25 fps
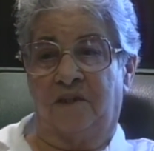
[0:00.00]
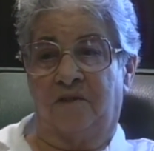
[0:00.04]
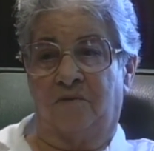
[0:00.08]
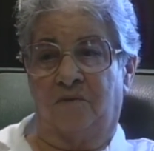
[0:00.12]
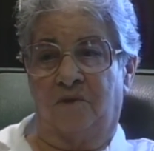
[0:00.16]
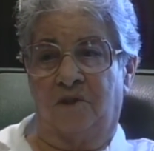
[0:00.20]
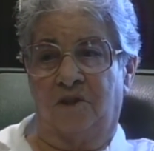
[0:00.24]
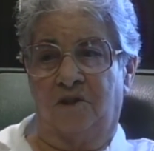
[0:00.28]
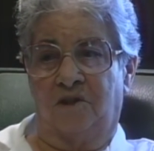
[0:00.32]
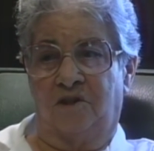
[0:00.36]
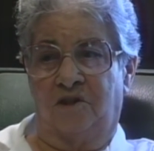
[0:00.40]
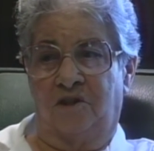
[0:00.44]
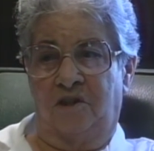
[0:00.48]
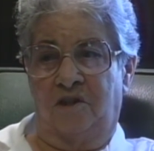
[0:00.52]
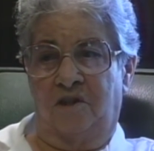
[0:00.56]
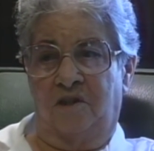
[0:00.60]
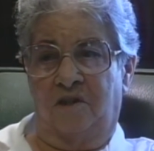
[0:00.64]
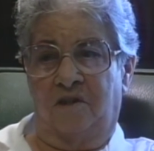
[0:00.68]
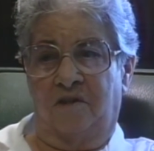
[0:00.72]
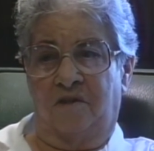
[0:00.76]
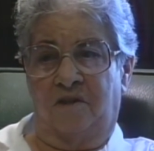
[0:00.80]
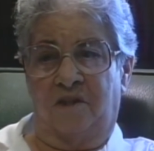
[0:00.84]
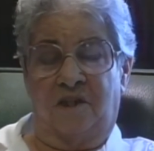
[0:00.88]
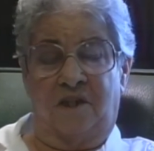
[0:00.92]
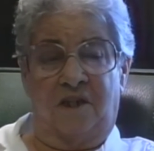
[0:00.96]
once a
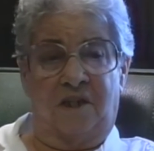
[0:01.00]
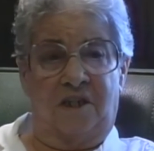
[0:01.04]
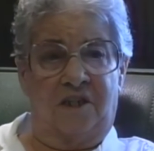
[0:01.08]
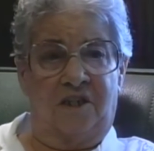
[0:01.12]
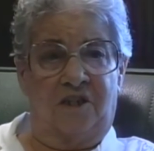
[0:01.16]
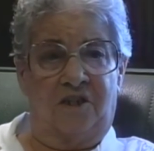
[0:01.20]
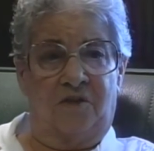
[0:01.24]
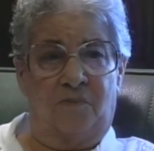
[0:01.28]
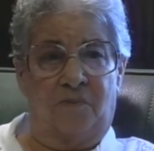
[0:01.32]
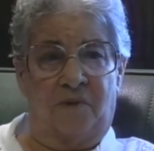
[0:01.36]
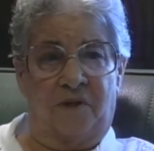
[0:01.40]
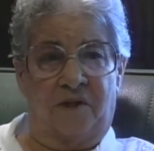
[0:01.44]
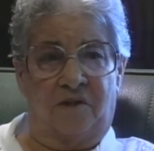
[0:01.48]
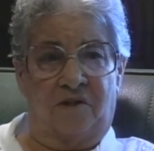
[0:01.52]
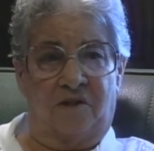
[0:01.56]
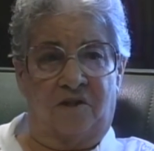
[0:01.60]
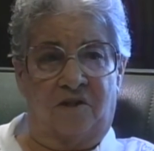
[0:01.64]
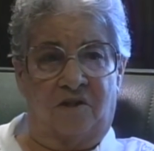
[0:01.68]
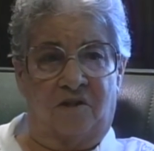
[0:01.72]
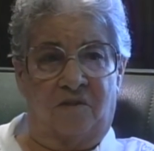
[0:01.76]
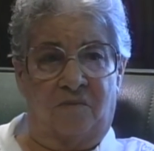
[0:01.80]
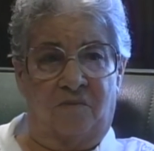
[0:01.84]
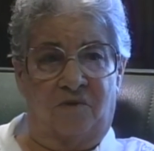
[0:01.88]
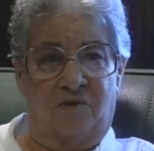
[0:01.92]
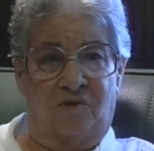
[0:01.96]
year they'd inspector
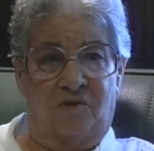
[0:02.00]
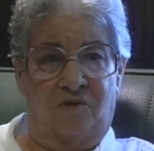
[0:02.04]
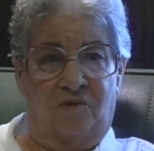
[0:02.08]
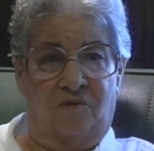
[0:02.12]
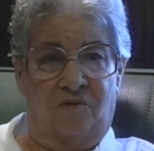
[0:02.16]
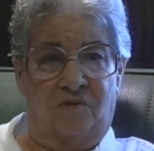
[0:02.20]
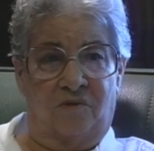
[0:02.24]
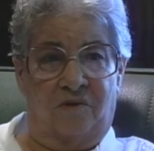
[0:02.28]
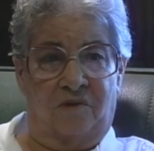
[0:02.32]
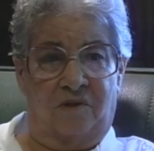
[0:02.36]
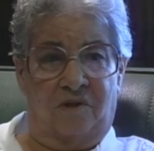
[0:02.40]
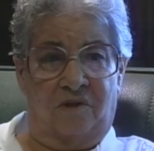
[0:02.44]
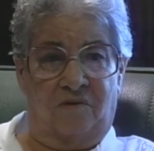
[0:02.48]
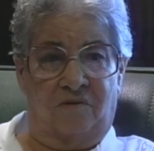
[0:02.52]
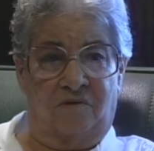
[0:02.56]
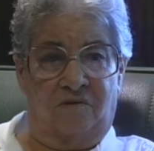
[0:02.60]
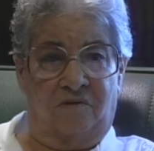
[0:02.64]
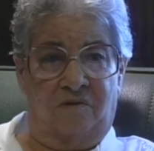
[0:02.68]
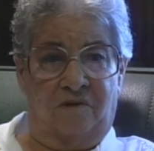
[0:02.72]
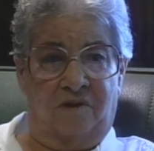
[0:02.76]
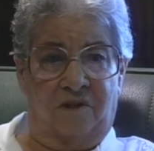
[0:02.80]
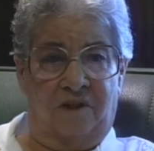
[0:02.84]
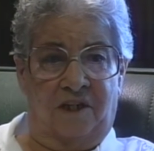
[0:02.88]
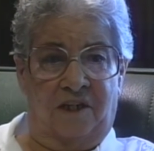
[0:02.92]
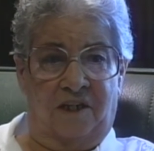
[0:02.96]
come through on
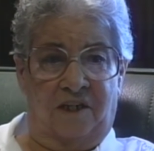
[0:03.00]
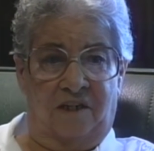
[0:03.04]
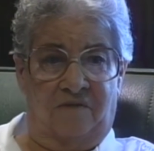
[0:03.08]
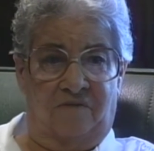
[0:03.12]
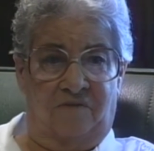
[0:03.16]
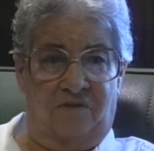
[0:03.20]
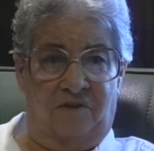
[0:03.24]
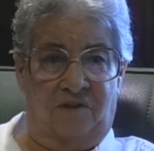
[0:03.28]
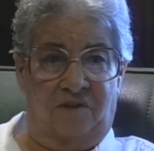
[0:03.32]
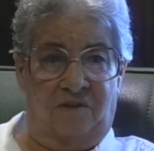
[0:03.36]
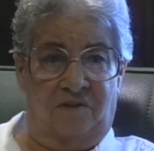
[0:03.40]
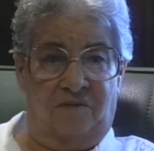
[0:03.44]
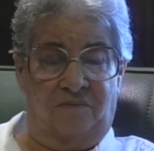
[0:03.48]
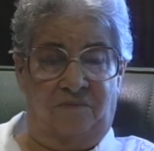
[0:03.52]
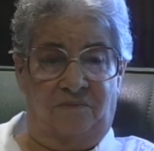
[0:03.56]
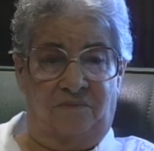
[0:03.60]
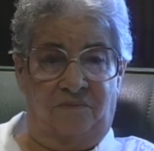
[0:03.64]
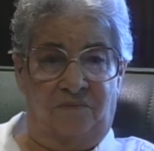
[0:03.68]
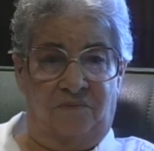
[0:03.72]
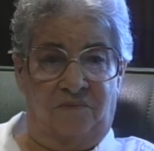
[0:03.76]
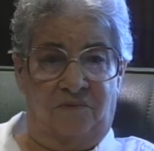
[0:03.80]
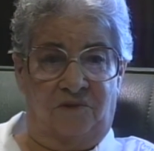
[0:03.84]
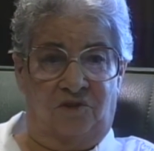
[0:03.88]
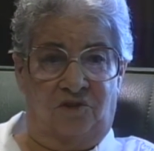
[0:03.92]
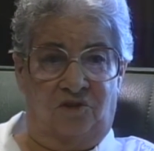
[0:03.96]
account of uh,
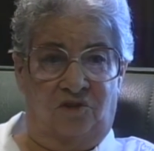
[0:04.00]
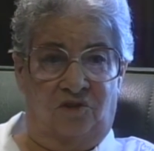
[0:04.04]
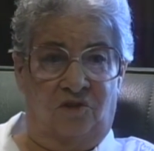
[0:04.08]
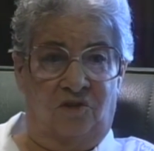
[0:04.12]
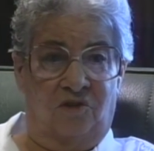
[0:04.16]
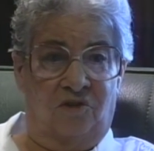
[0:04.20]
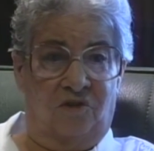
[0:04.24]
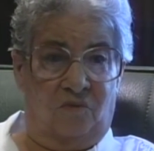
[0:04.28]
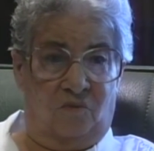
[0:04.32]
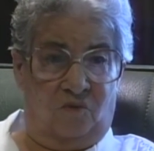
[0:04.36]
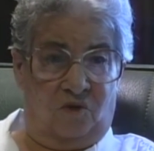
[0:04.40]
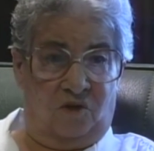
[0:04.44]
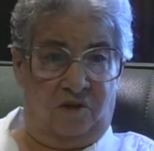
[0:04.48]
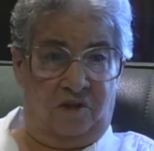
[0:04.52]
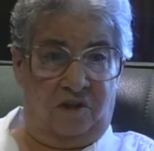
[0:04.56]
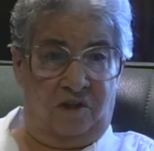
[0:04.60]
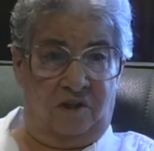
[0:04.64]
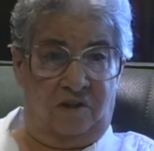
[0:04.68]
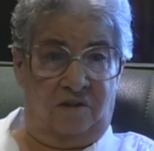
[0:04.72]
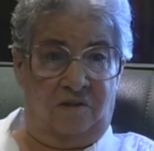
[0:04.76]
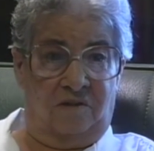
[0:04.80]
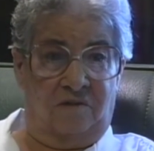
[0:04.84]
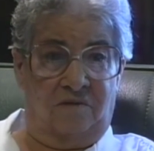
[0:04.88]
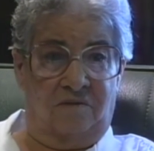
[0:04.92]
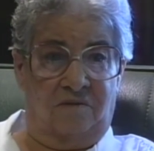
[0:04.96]
children
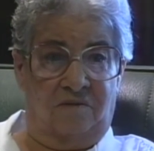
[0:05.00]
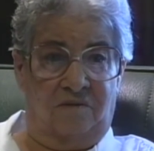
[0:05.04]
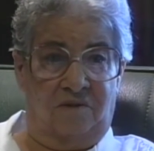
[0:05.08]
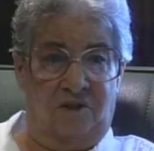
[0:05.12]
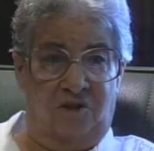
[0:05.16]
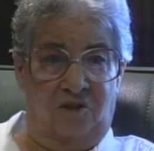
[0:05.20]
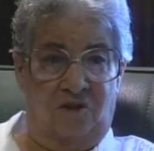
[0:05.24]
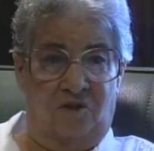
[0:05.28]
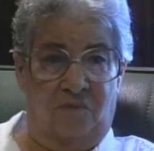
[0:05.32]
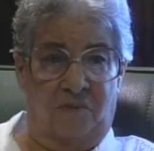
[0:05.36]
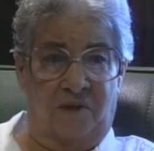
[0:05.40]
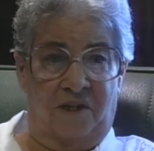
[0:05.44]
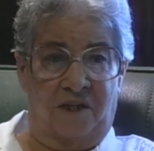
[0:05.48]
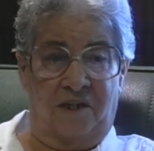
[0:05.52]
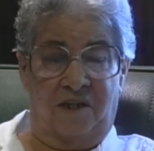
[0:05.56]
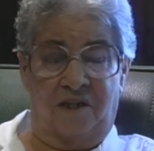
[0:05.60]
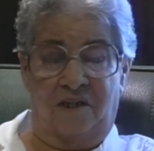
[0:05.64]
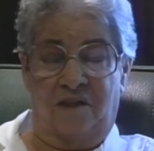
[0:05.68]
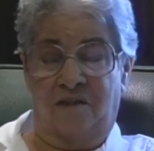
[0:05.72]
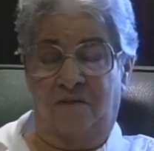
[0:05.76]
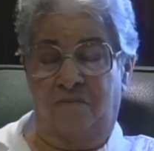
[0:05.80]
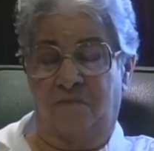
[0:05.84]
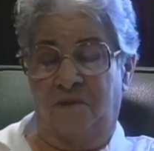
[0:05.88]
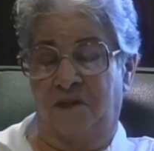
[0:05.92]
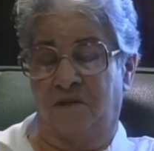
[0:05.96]
working, you know, back
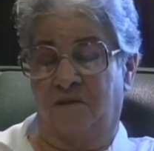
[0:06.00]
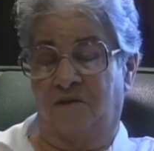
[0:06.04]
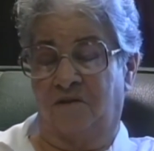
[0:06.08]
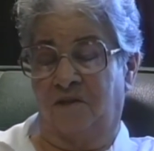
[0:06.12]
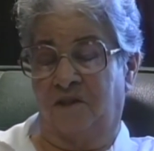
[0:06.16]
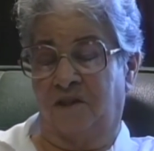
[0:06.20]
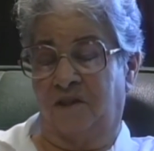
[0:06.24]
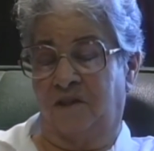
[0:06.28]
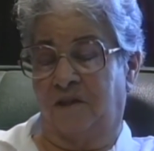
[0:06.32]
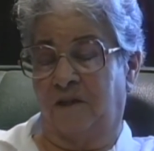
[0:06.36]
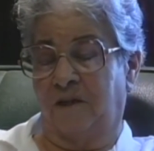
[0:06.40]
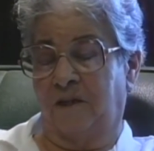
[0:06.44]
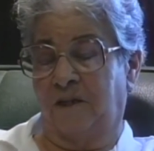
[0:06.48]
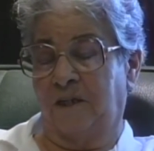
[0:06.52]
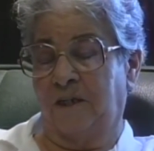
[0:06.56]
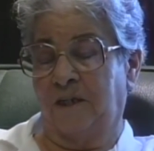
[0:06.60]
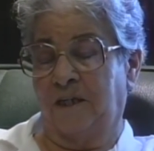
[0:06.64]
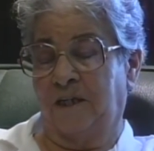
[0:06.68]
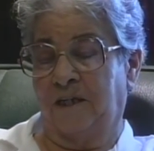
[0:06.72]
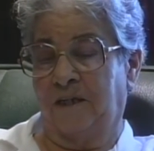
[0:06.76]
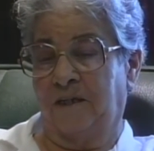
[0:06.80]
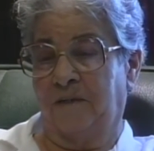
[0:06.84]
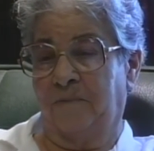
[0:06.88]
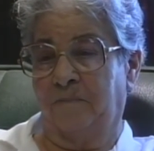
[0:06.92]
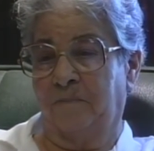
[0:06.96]
in the mills at that
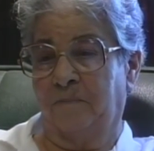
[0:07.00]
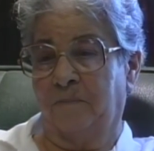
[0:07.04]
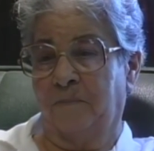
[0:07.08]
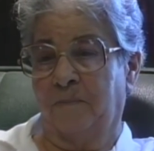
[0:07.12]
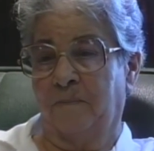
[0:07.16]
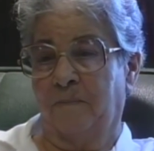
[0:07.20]
time.